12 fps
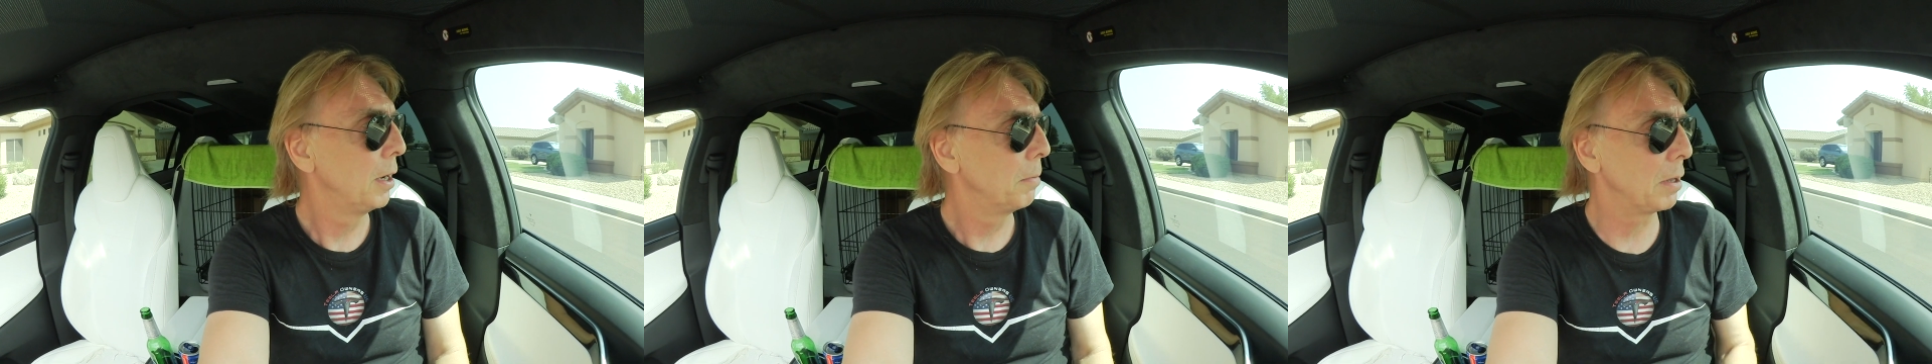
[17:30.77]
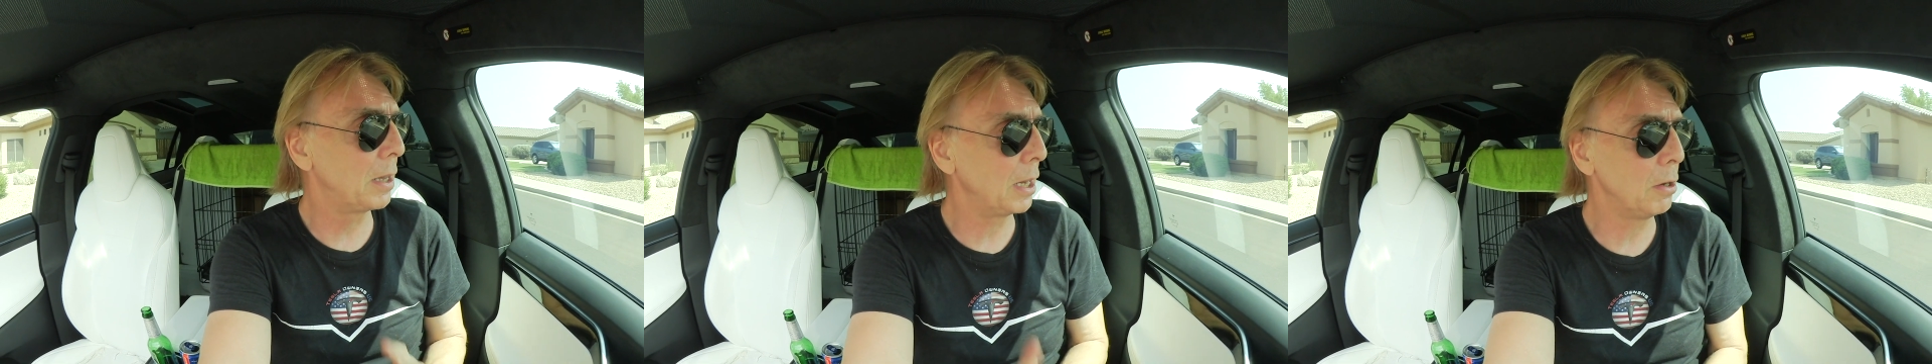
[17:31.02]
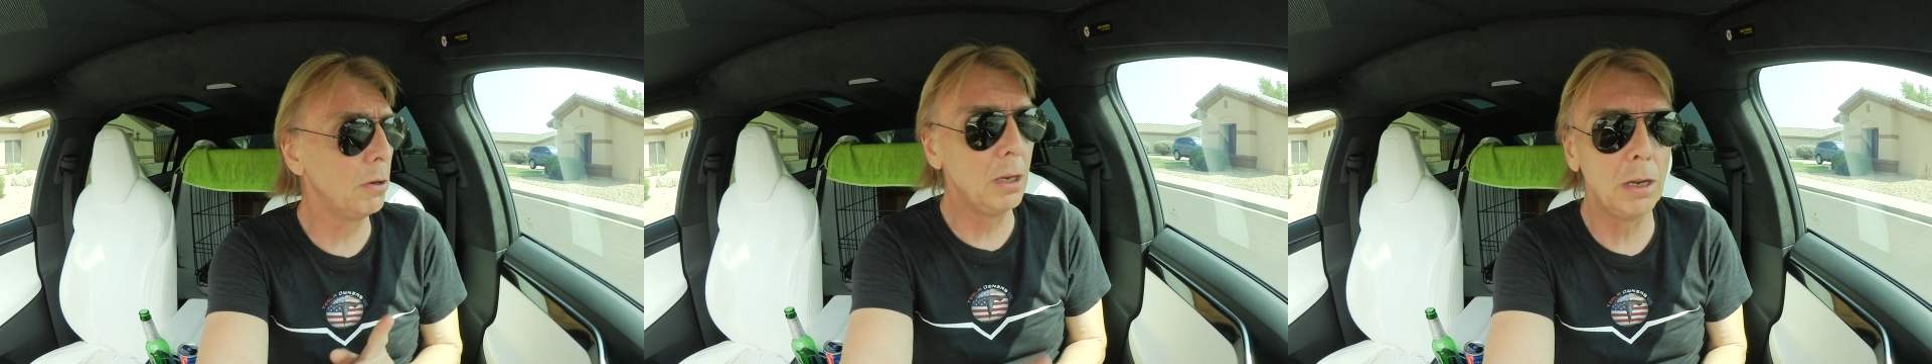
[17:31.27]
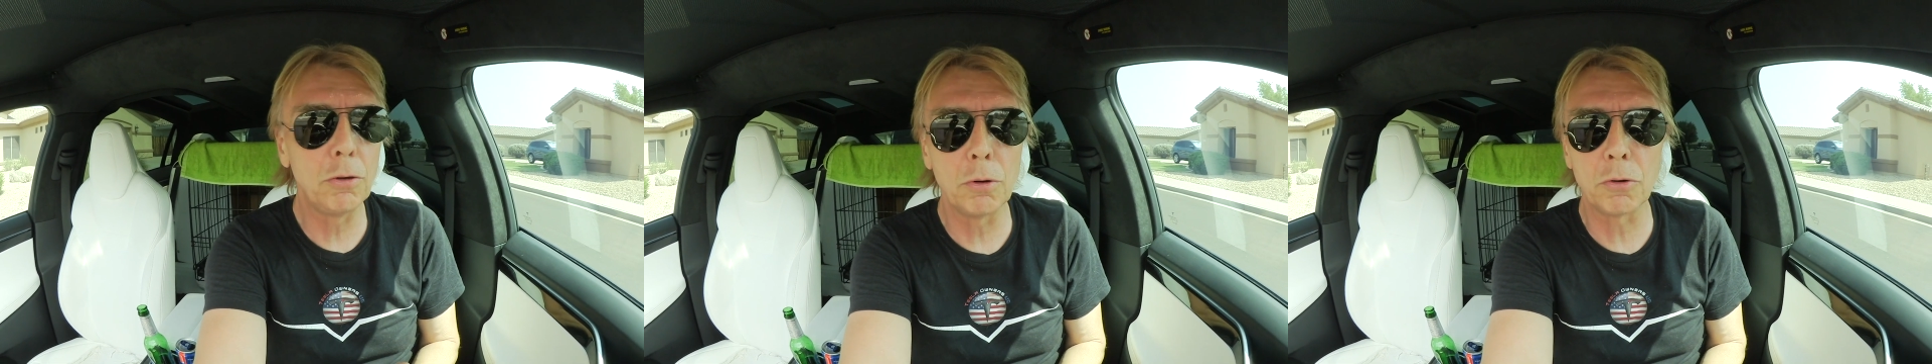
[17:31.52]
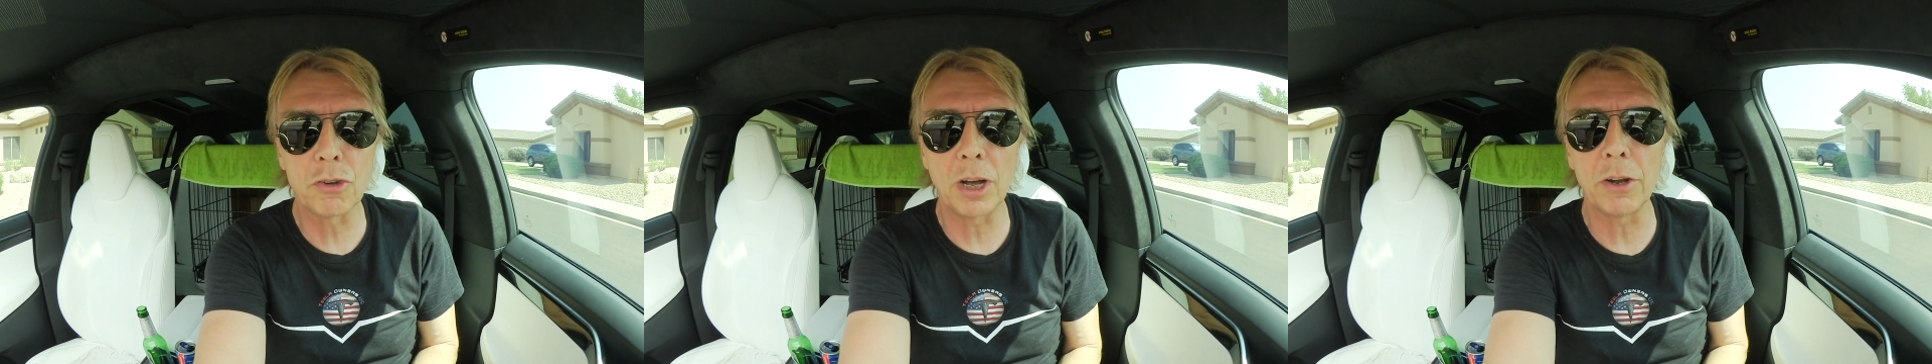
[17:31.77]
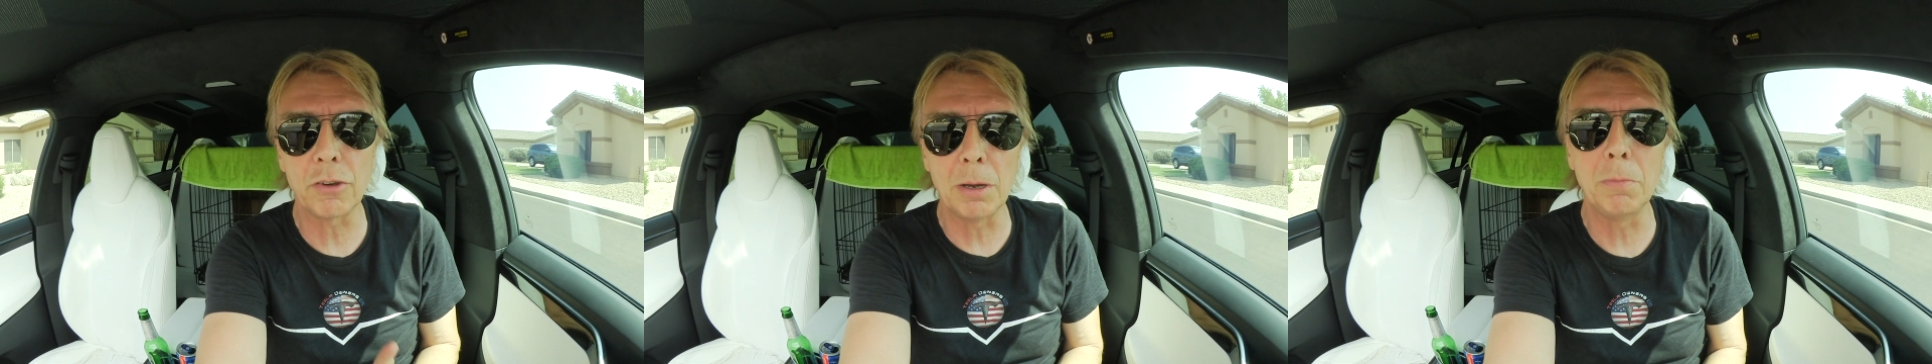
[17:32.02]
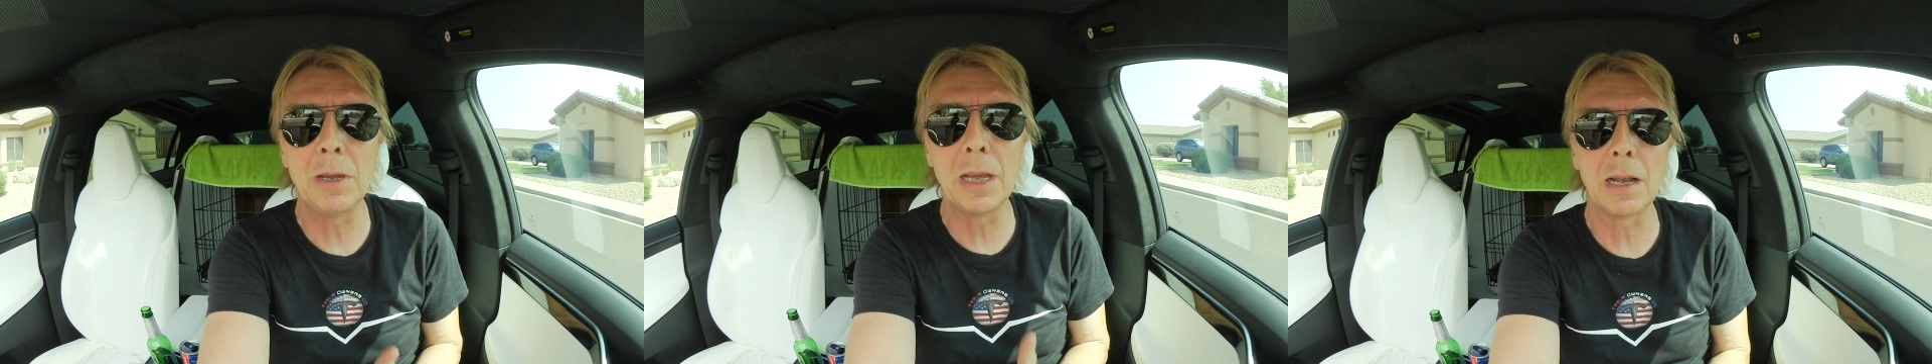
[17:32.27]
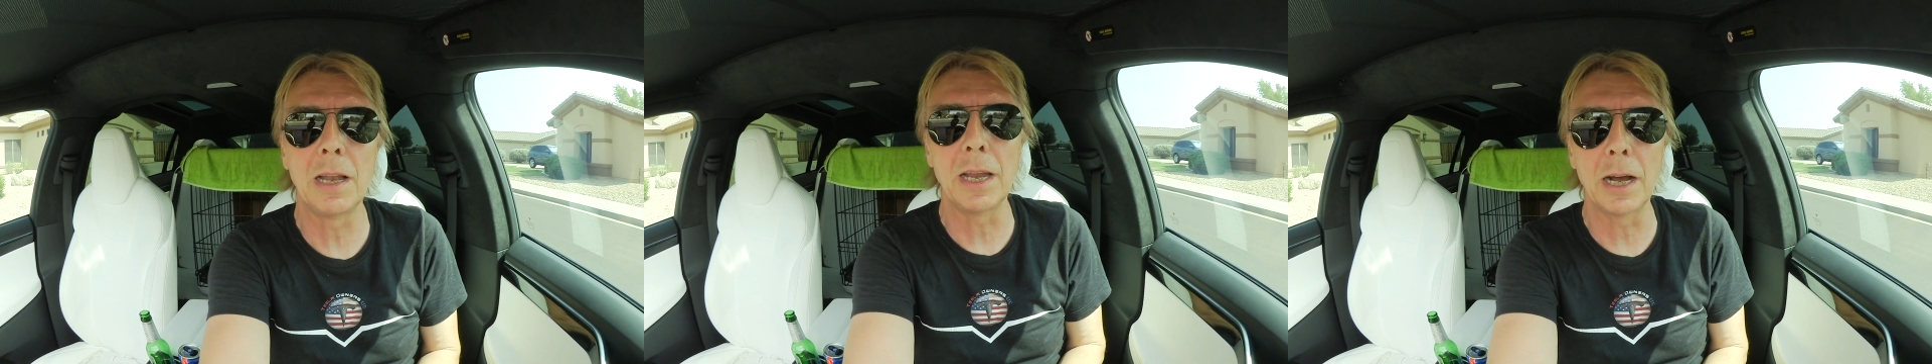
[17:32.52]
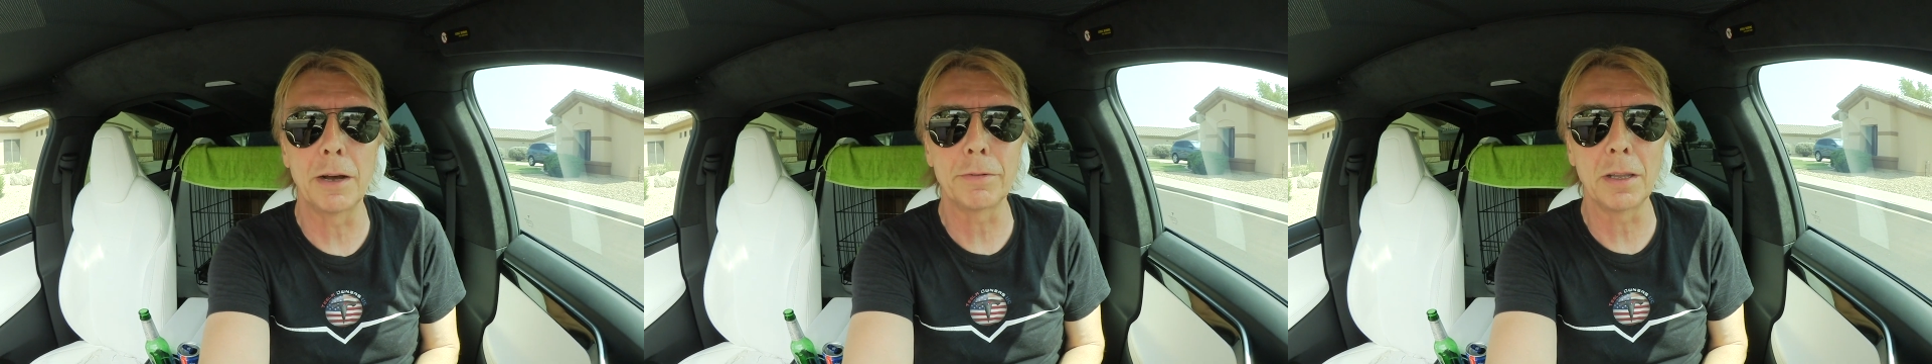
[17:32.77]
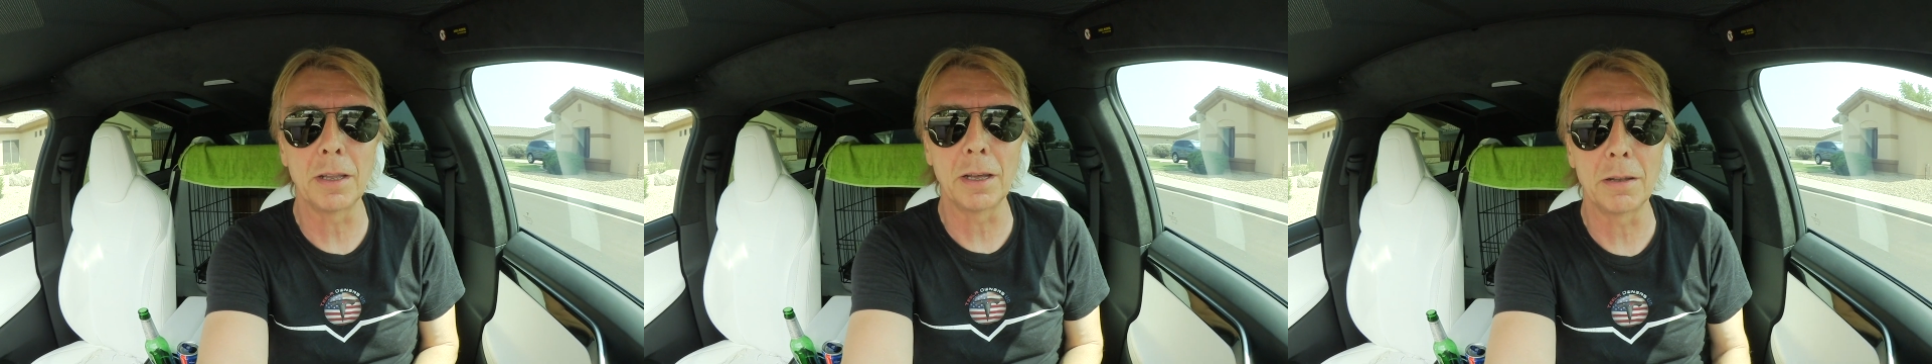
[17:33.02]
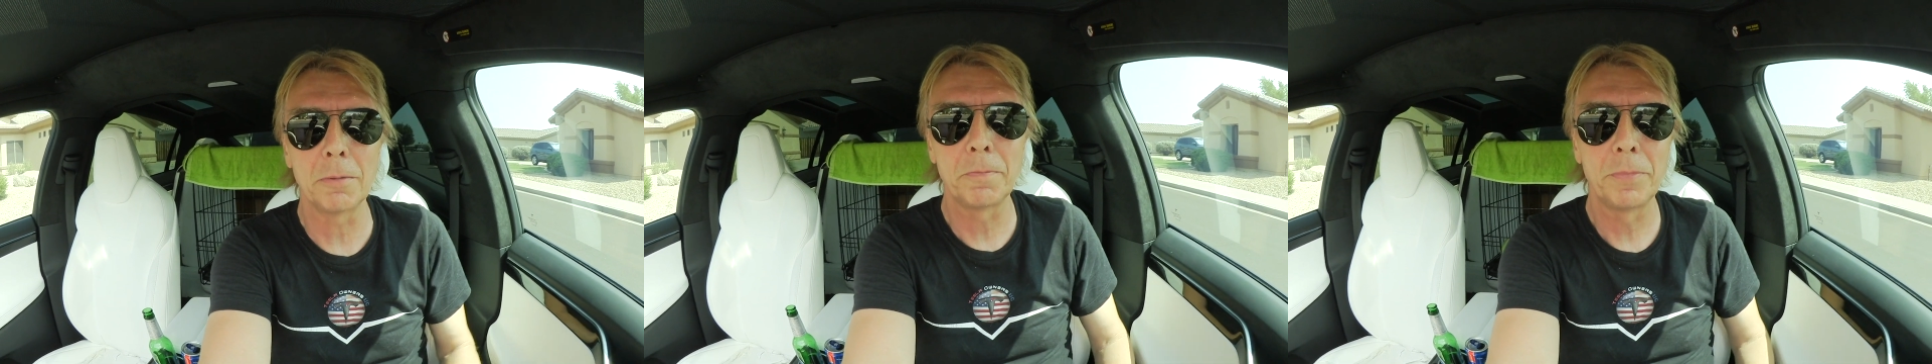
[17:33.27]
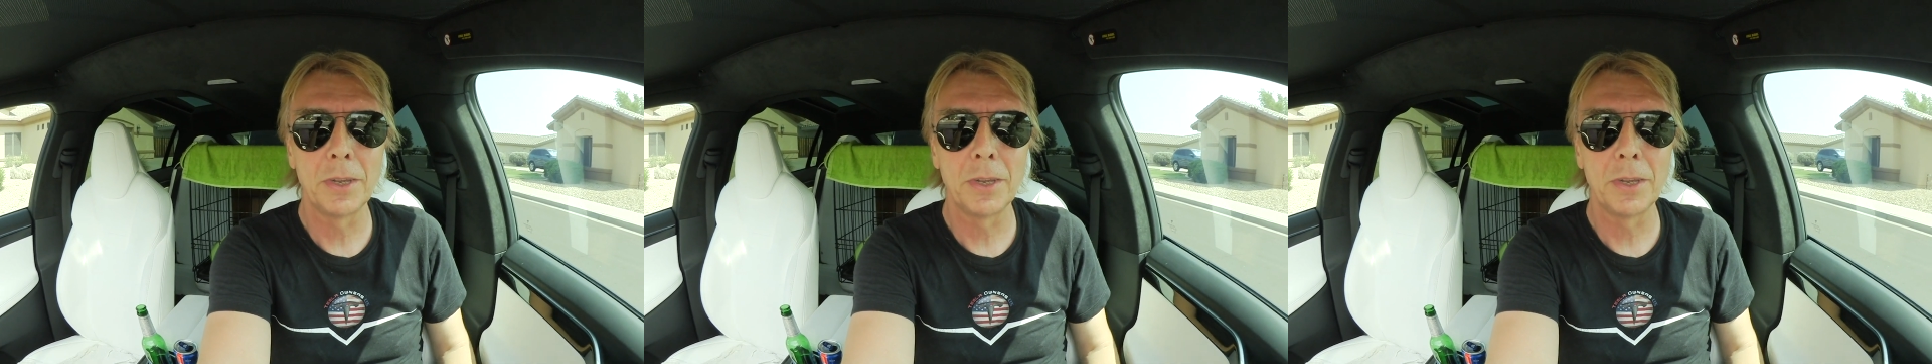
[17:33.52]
But then you need to charge immediately after that.